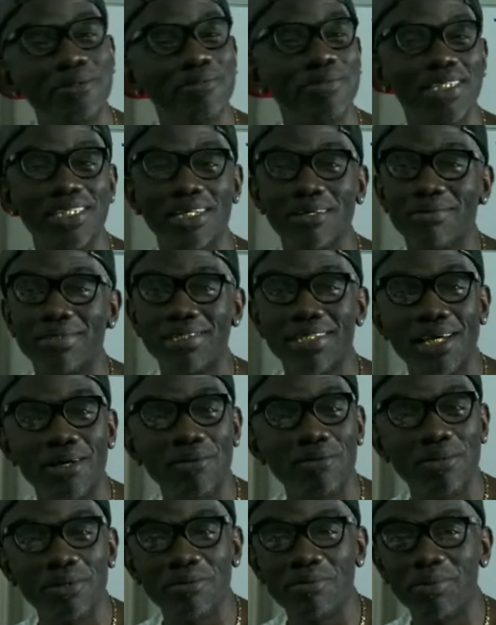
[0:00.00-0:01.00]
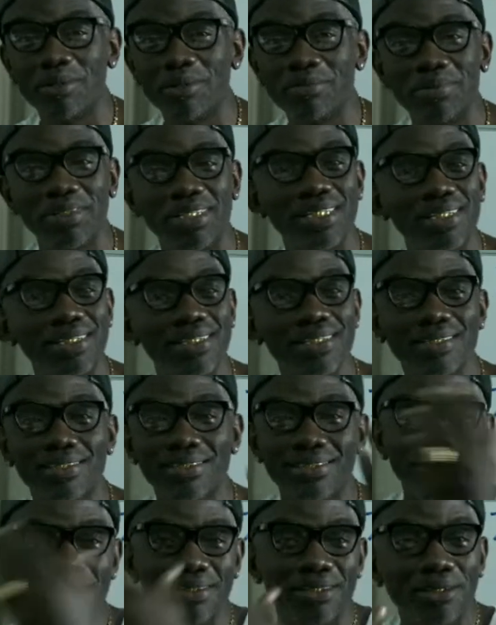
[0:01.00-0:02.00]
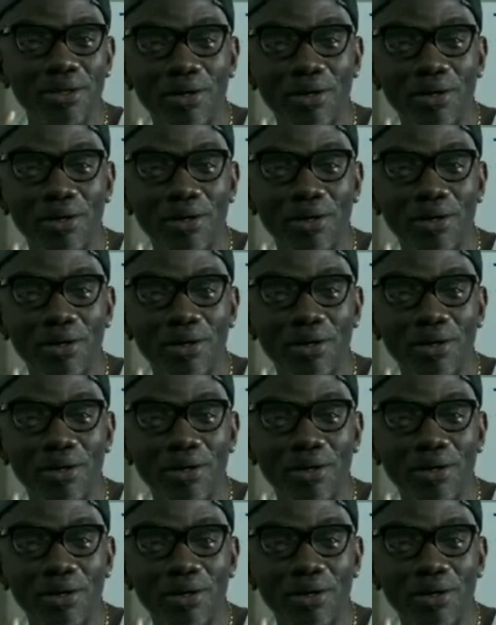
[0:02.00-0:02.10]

is upset with me because, you know,